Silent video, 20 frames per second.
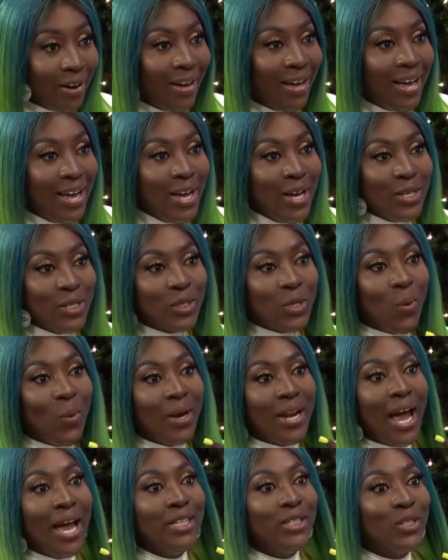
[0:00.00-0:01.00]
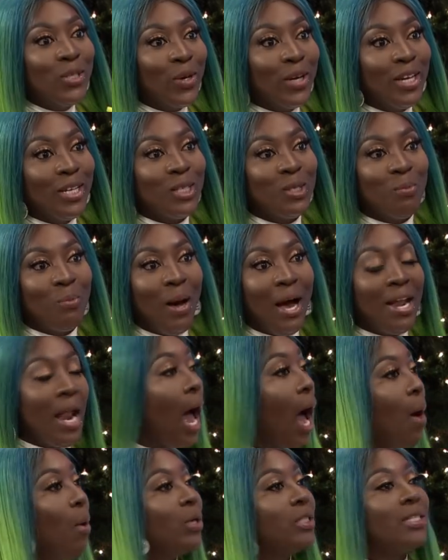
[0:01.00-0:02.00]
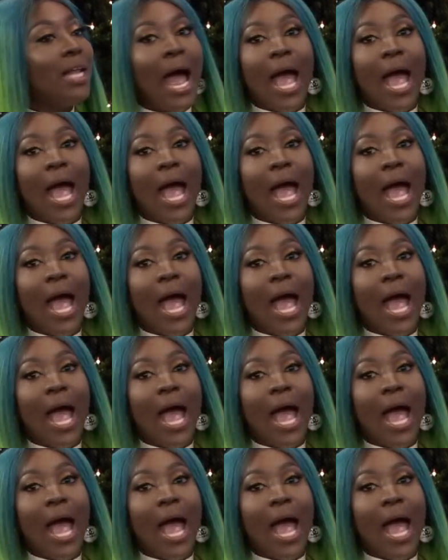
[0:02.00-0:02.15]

Sure. So when I took his spot, I was